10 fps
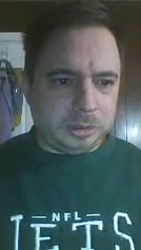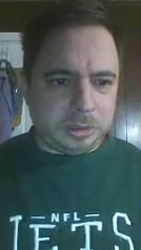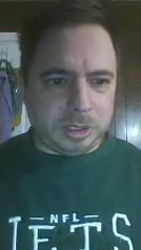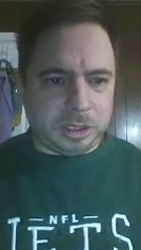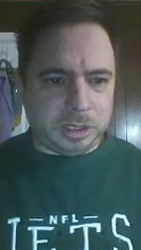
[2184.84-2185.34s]

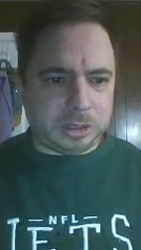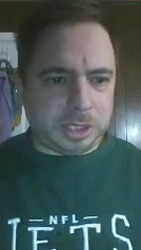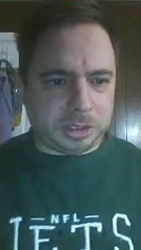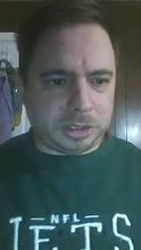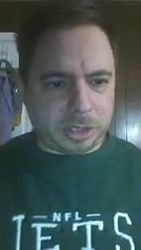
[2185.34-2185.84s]
then uh,
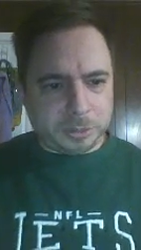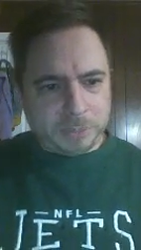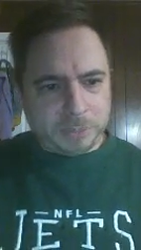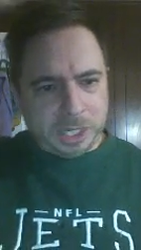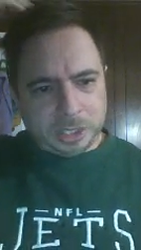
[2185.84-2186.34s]
Tessa comes
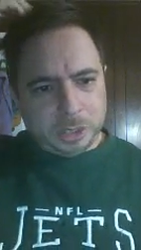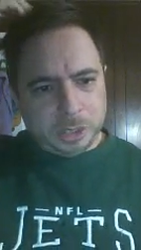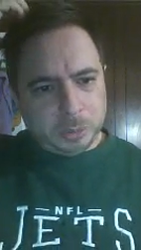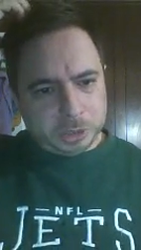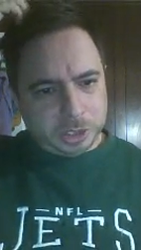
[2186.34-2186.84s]
back,
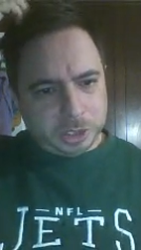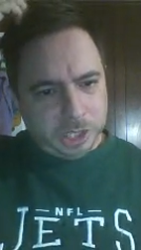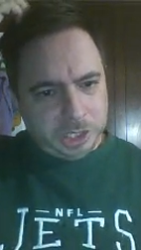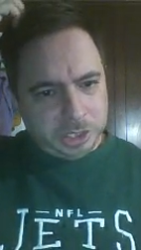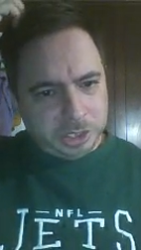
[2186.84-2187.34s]
works in an
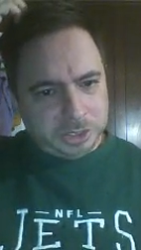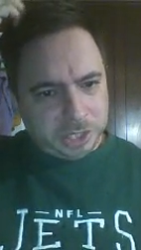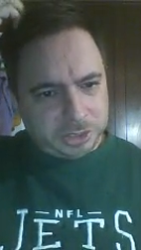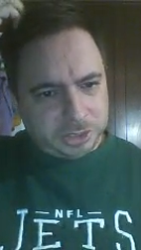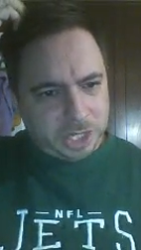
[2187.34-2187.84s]
Indian
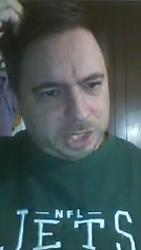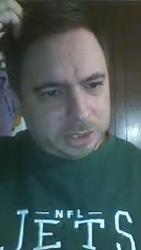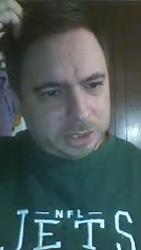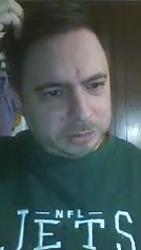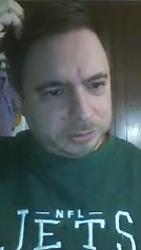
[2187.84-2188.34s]
deathlock.
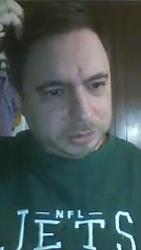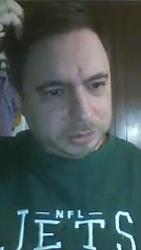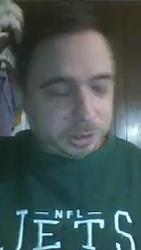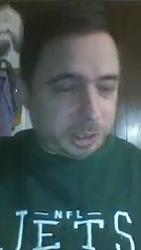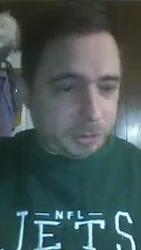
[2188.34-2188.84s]

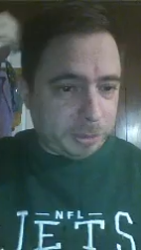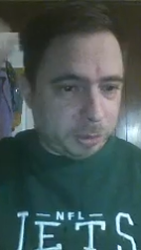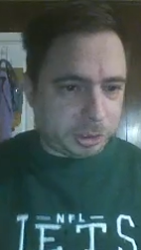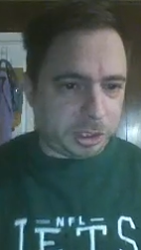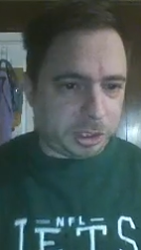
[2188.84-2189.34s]
Sami
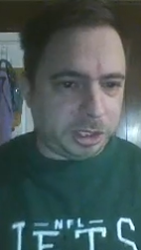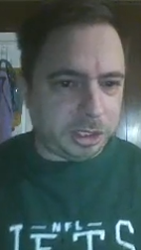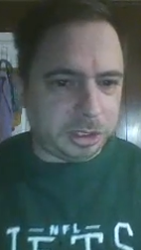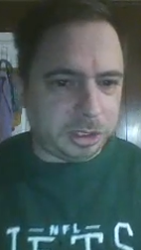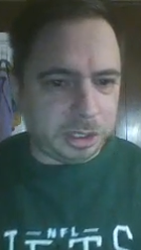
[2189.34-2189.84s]
works in an
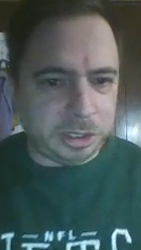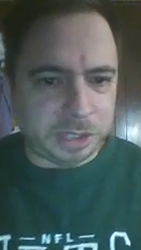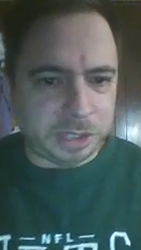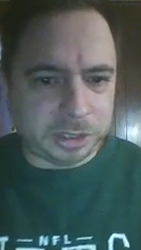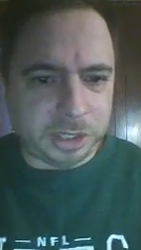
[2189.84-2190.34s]
Indian Indian
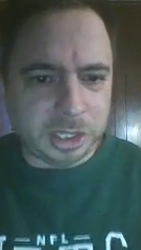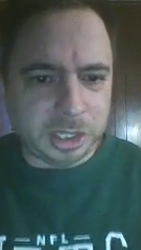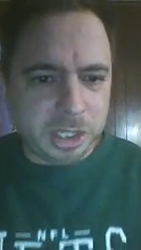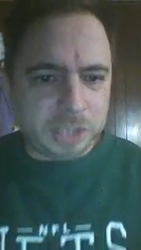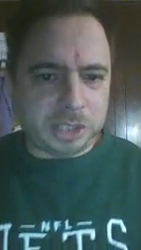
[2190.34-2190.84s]
deathlock.
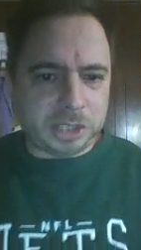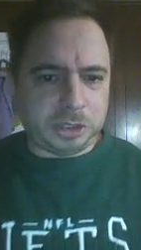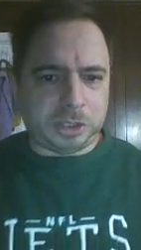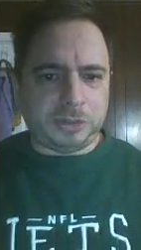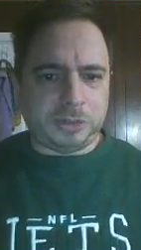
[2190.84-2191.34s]
Tessa
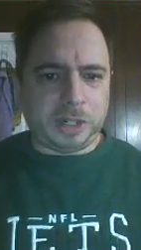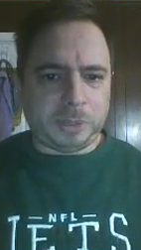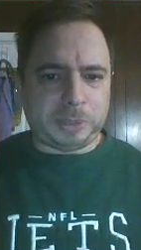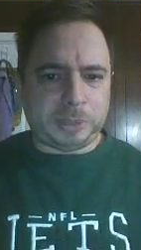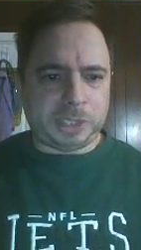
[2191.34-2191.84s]
tries to fire
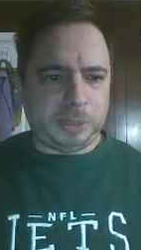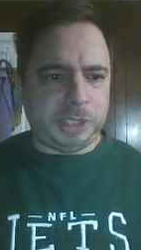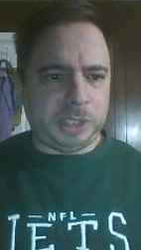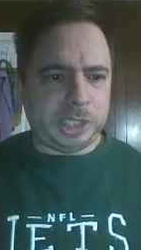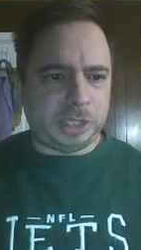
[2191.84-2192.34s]
back, but Sami
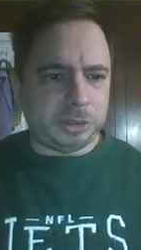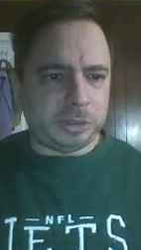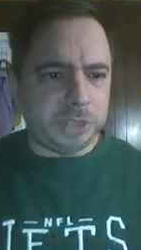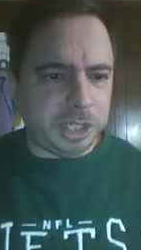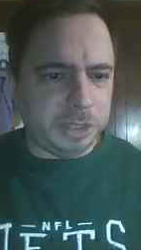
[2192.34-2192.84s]
takes out her
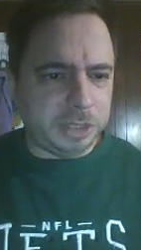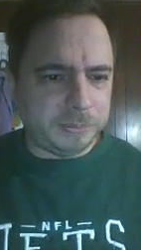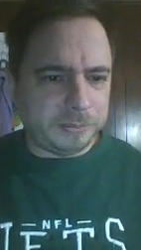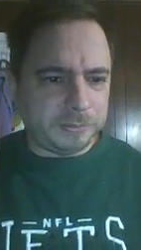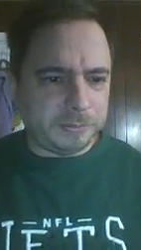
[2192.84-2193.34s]
knee.
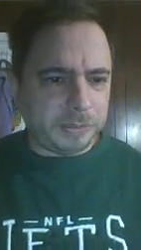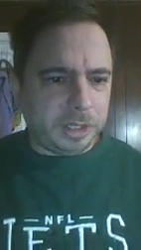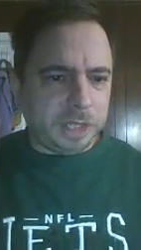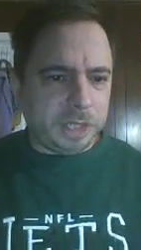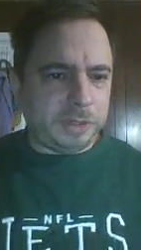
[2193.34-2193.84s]

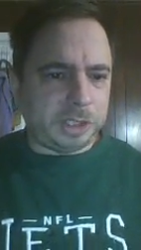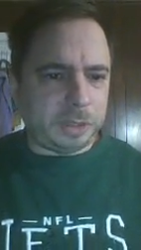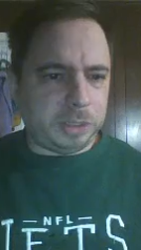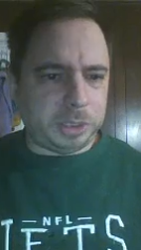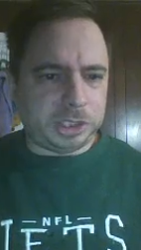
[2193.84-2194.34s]
He follows that
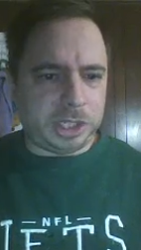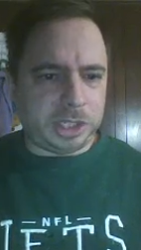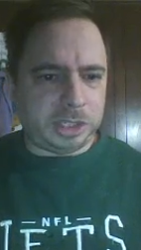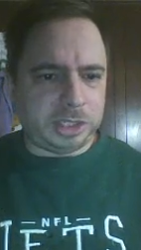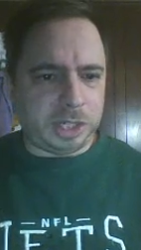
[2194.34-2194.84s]
up with a
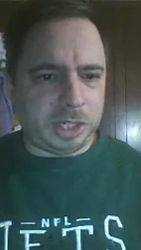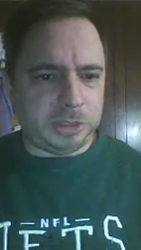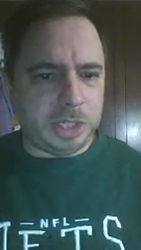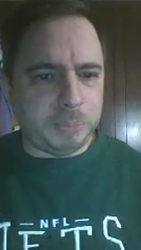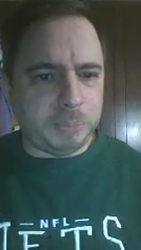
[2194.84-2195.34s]
sit sit out
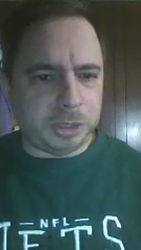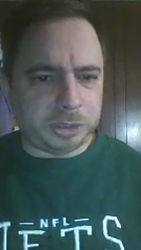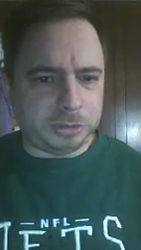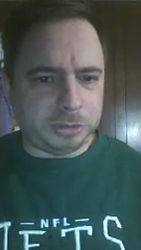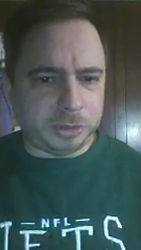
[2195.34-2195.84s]
knee
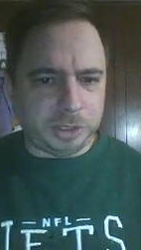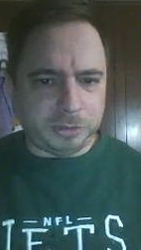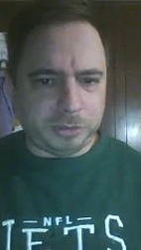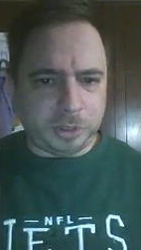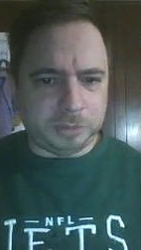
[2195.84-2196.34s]
buster for an near
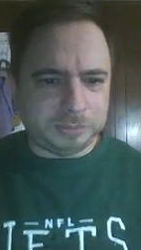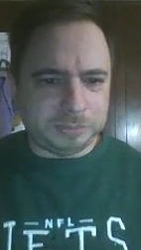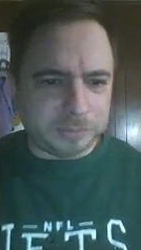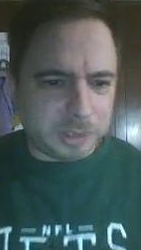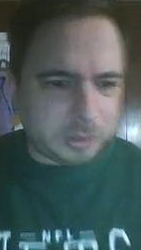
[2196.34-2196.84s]
fall.
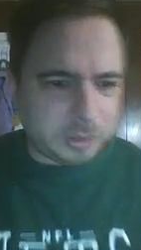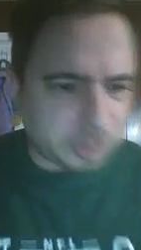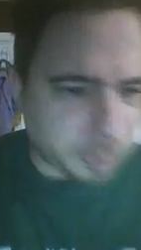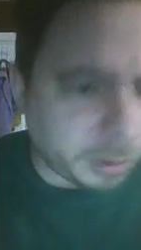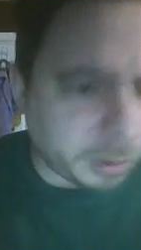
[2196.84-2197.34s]

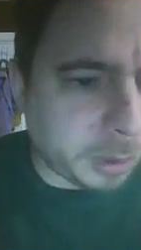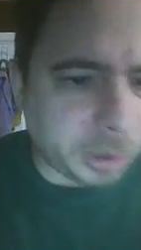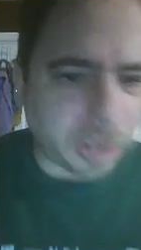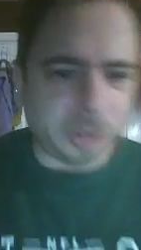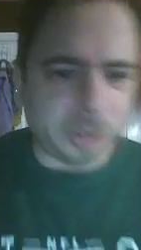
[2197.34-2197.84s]
Really
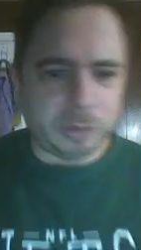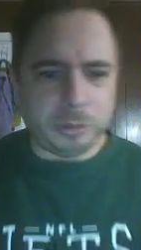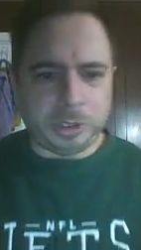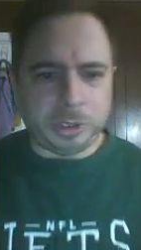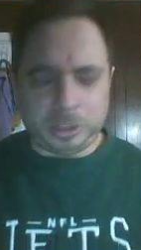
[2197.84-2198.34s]
working on
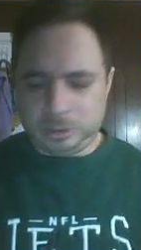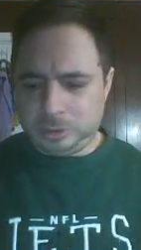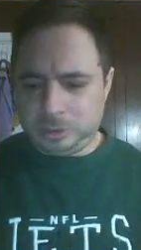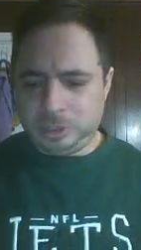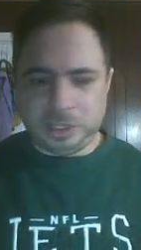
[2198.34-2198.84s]
working on
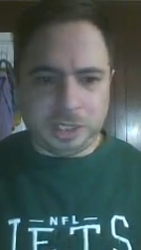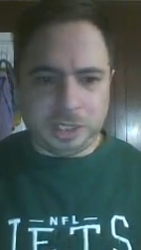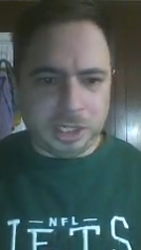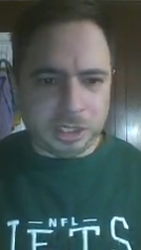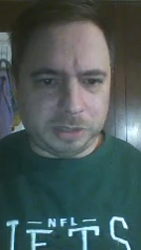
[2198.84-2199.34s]
on the
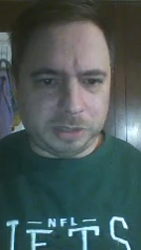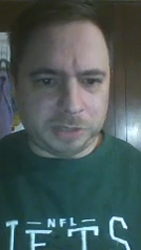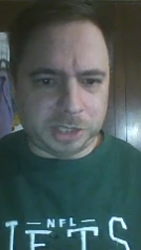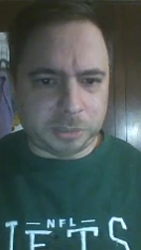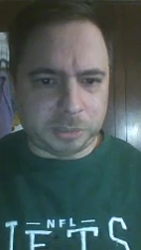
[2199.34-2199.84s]
knee of
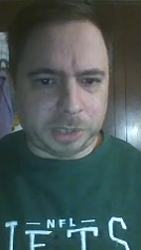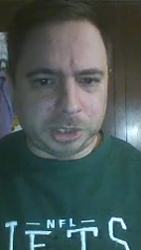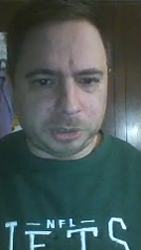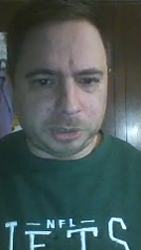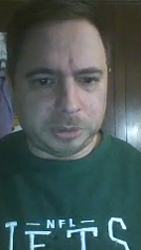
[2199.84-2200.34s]
Tessa
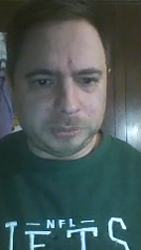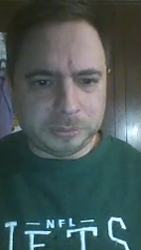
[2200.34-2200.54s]
Blanchard.